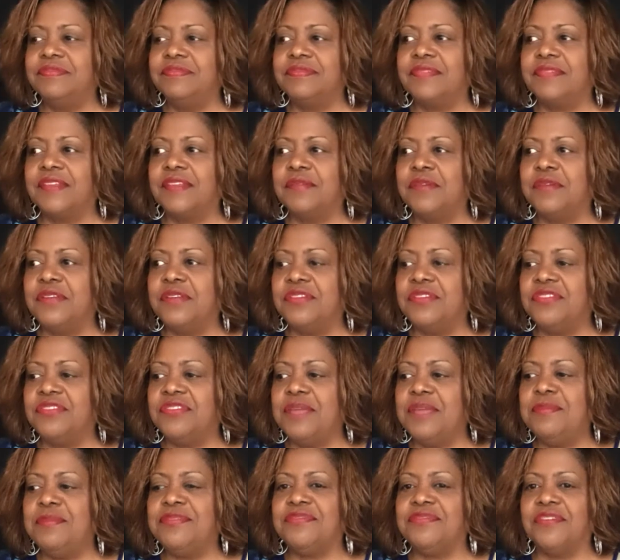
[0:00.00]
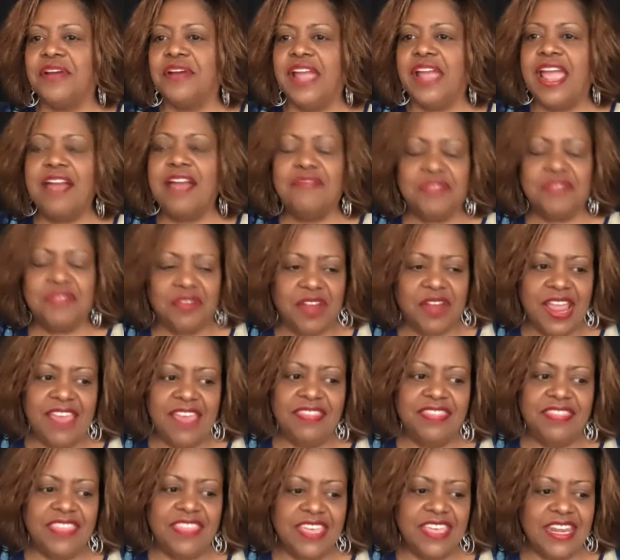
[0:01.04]
which seems forever.
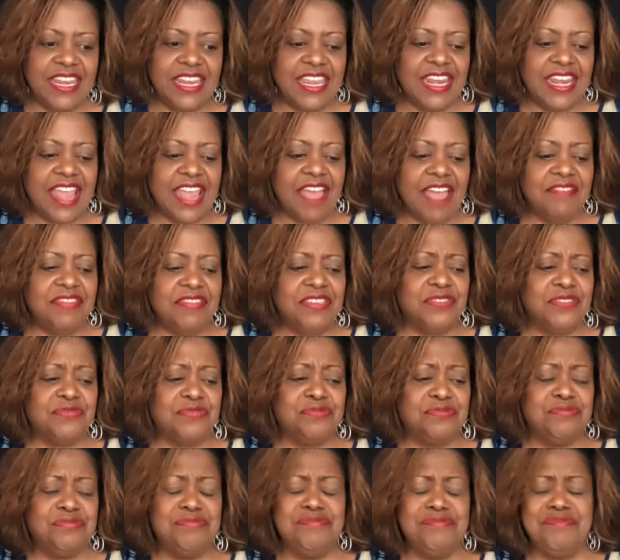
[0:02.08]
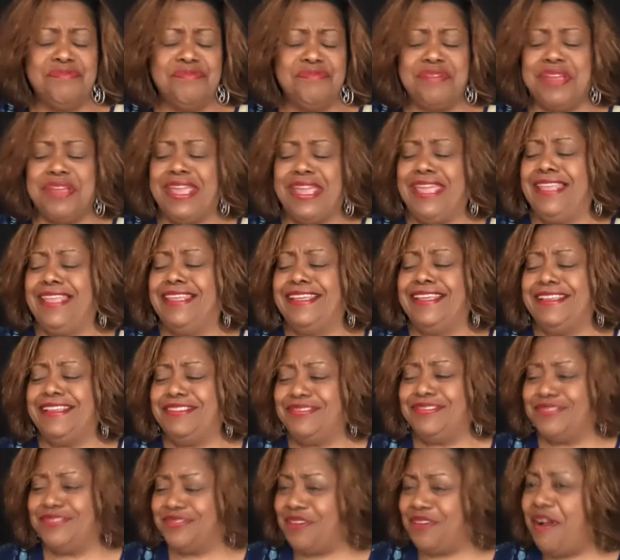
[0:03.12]
And then he'd have this really
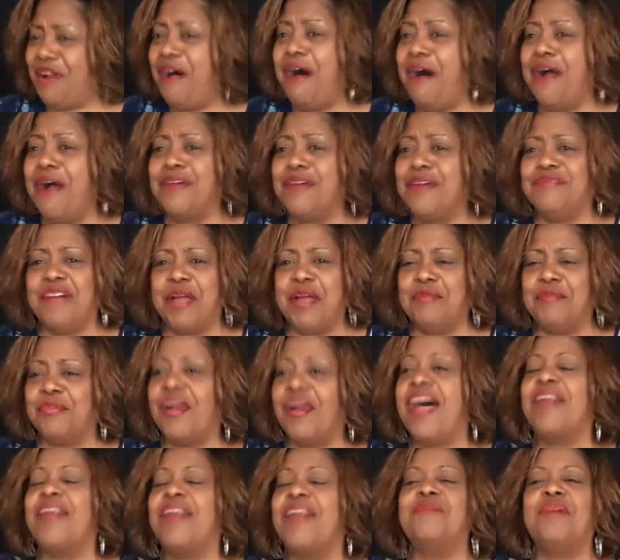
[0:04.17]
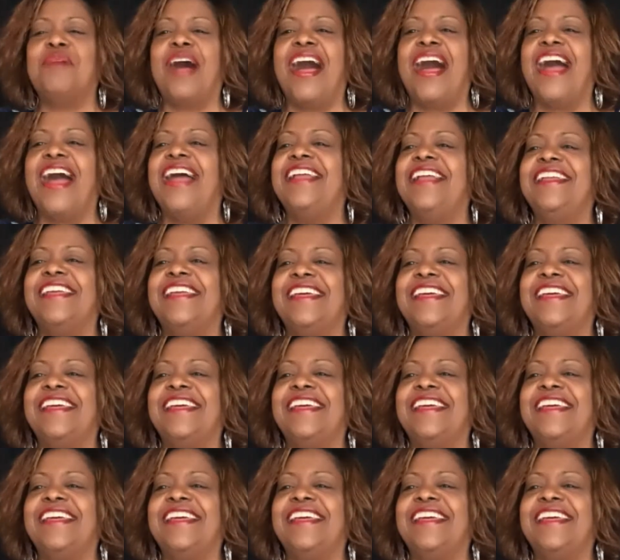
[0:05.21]
strong vibrato behind it.